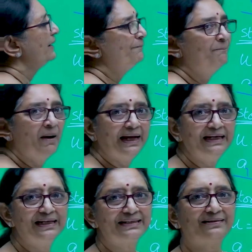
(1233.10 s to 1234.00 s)

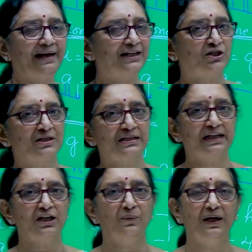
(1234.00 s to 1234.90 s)
minus h is
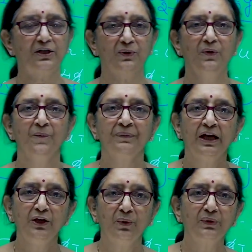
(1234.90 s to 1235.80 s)
equal to
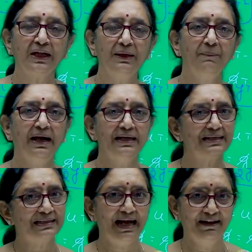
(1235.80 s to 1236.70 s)
ut
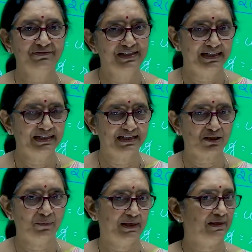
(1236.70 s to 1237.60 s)
minus half gt
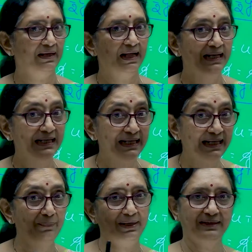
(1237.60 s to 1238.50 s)
square.
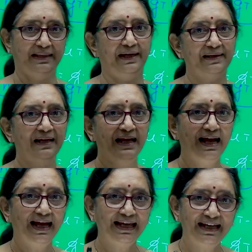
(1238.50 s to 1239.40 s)
Leave it there.
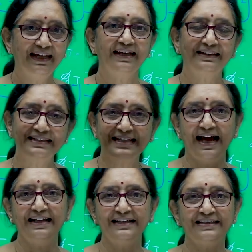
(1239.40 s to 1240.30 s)
Here the
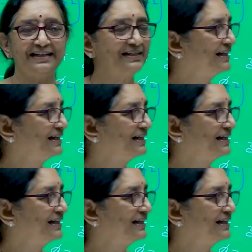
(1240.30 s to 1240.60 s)
challenge is